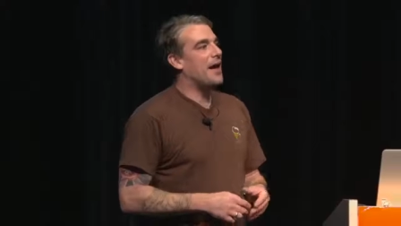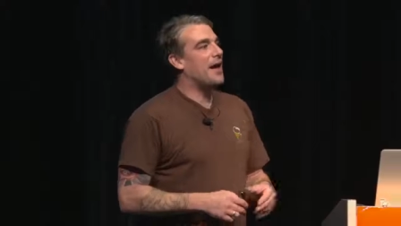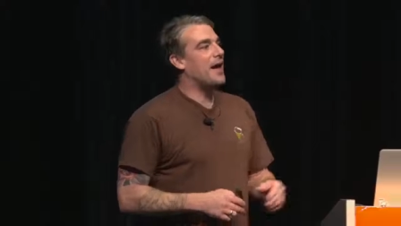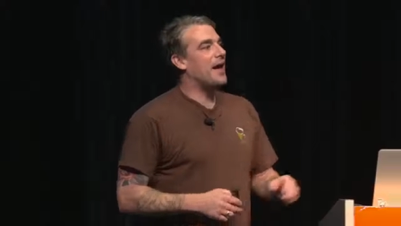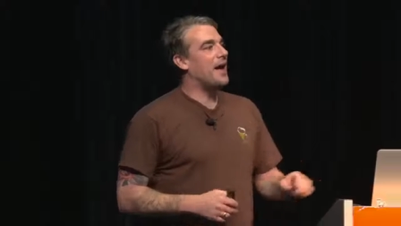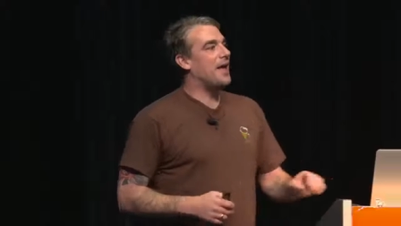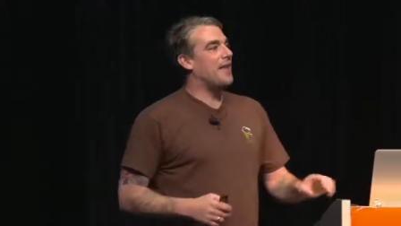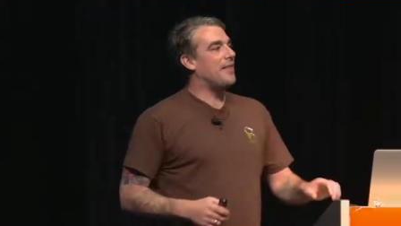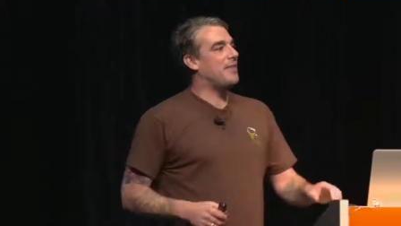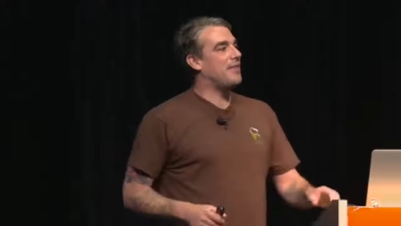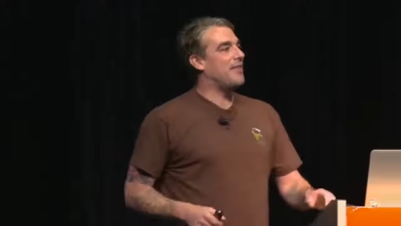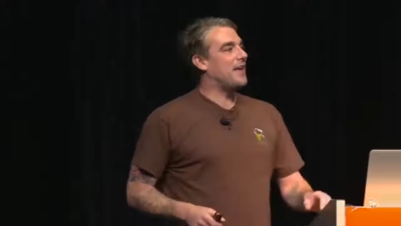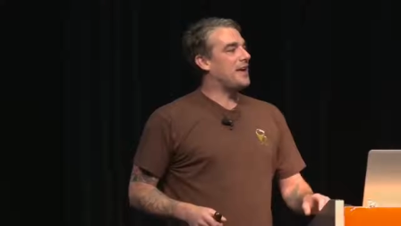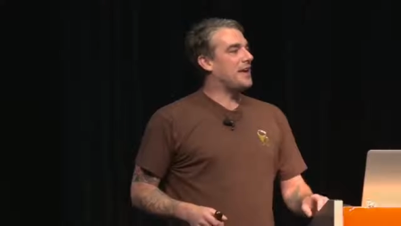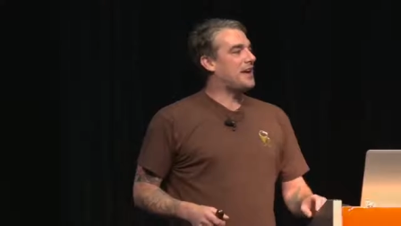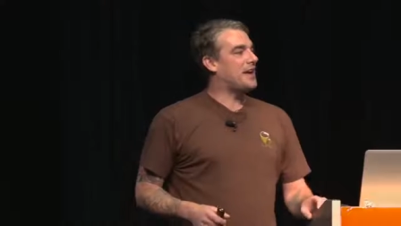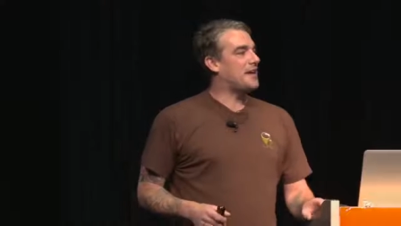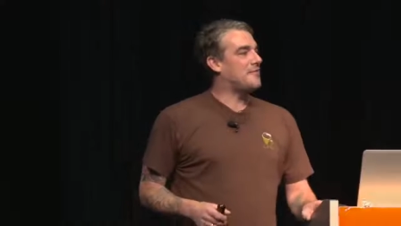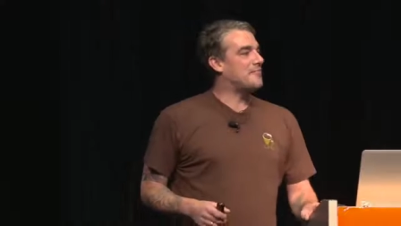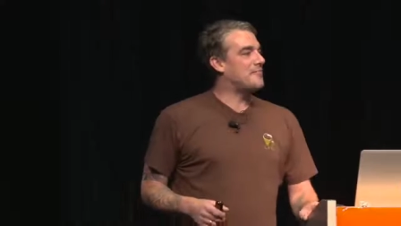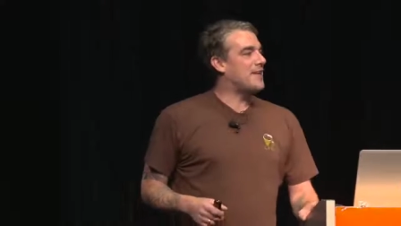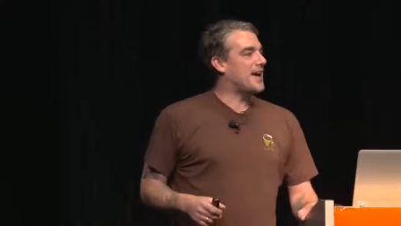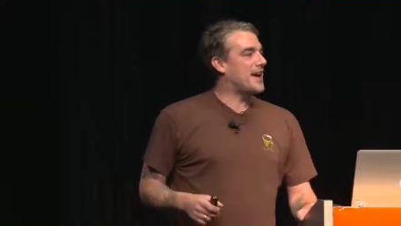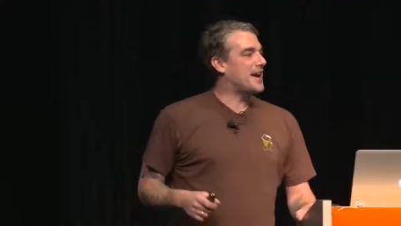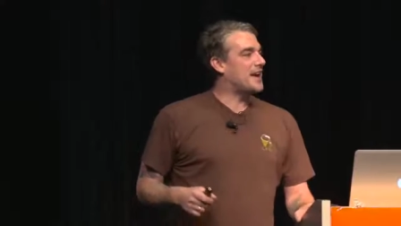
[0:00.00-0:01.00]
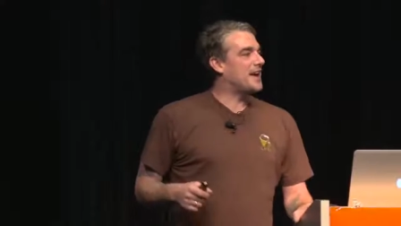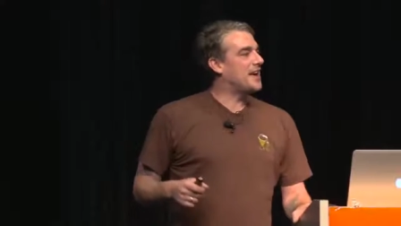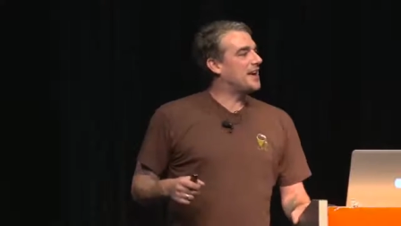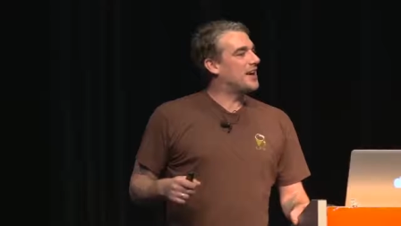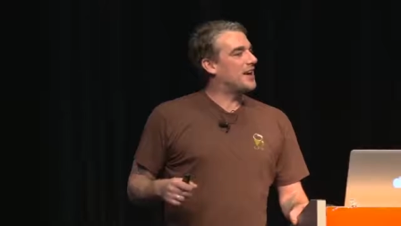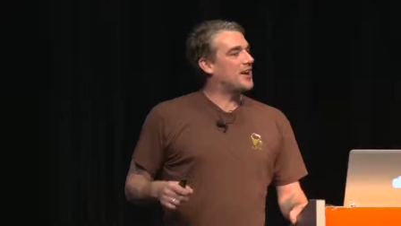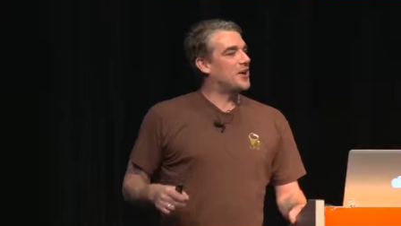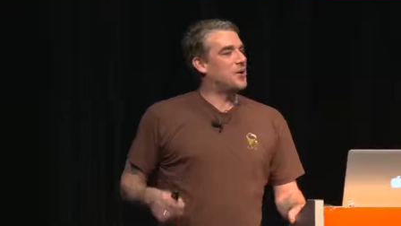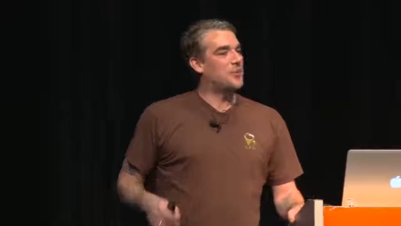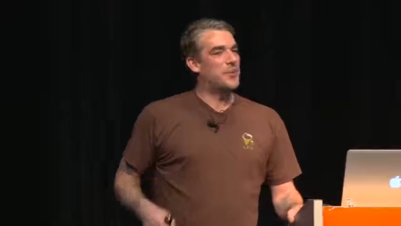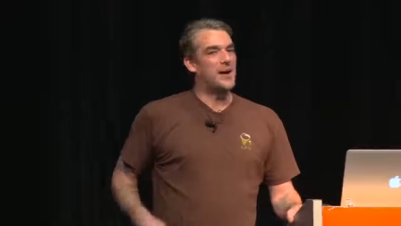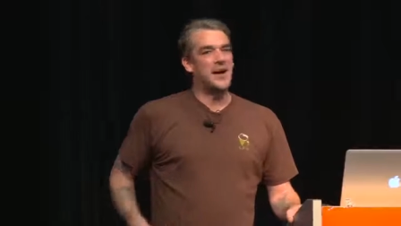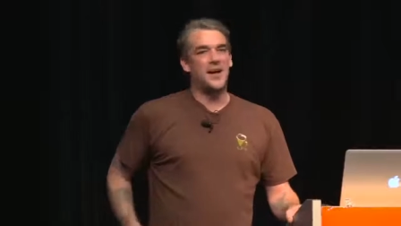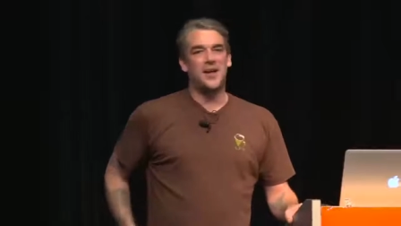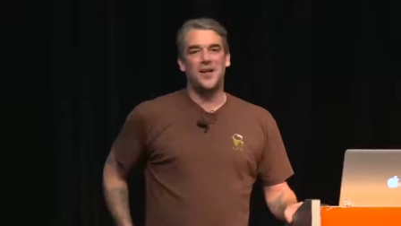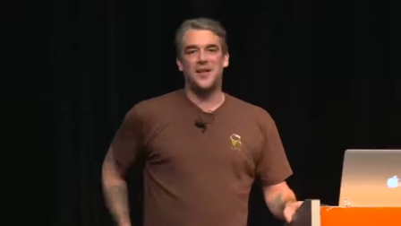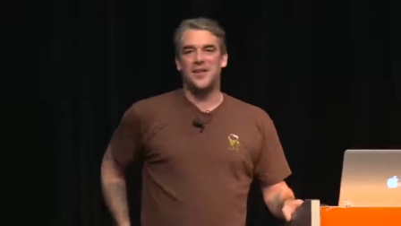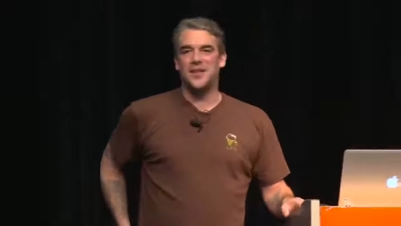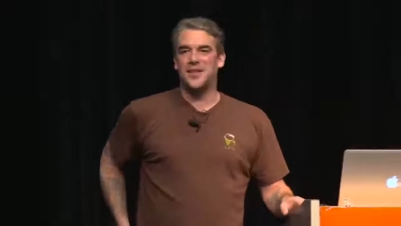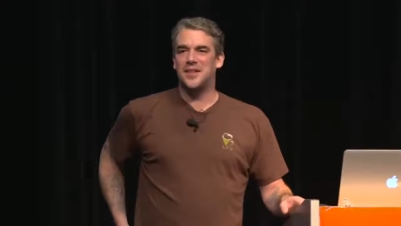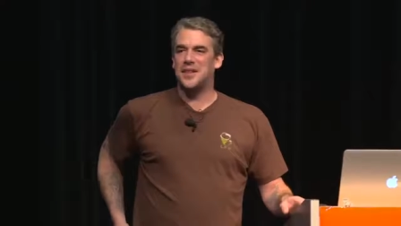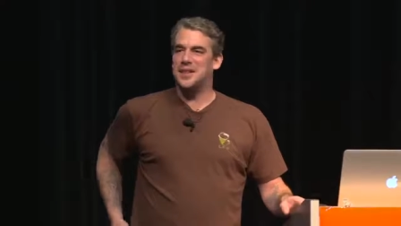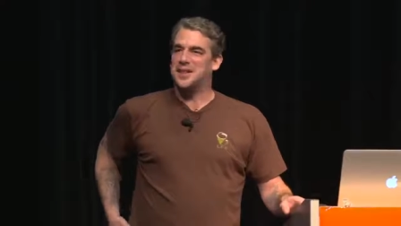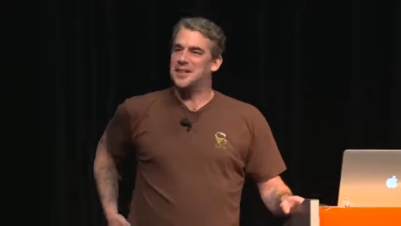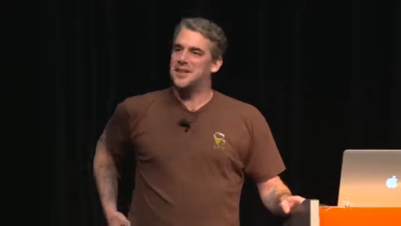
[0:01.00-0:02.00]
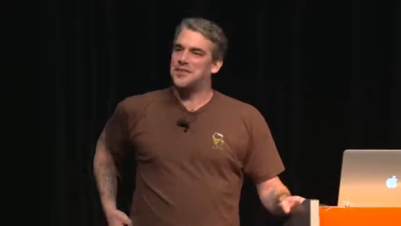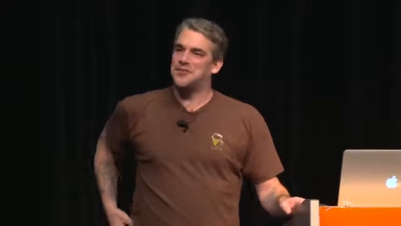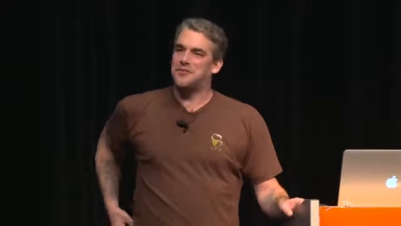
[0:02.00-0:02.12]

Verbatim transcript: And they come back and go, well,